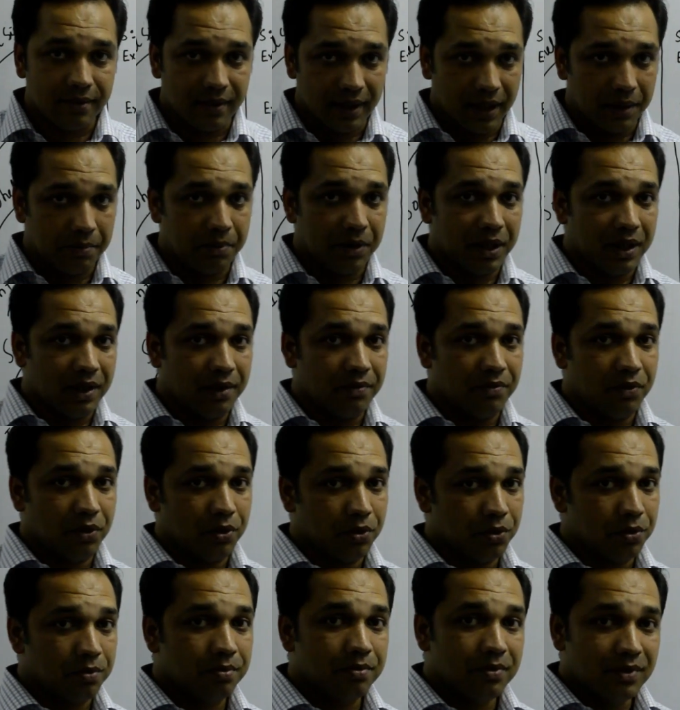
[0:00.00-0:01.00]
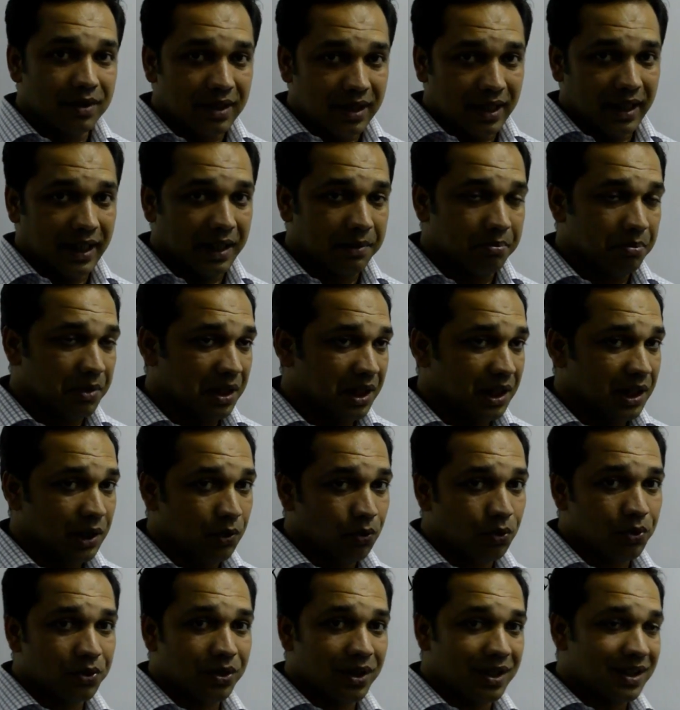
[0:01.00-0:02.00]
let me
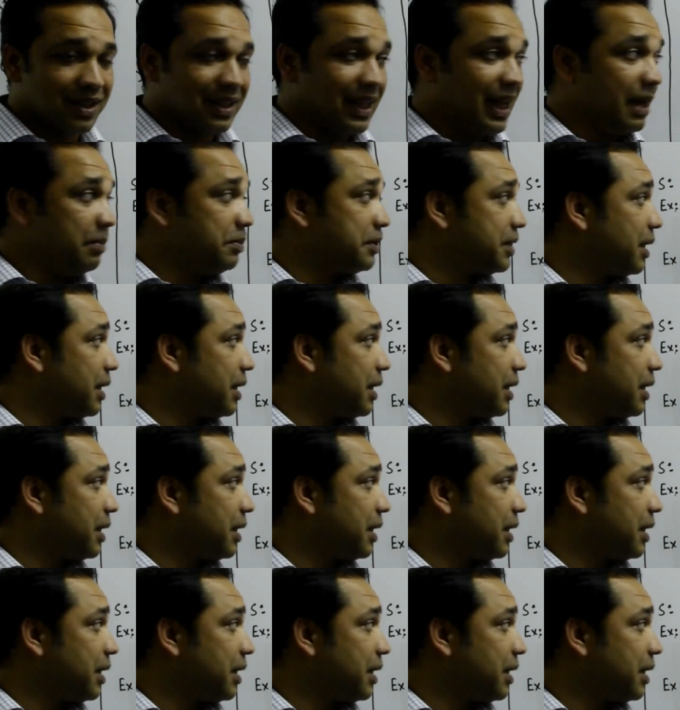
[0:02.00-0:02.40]
use his name.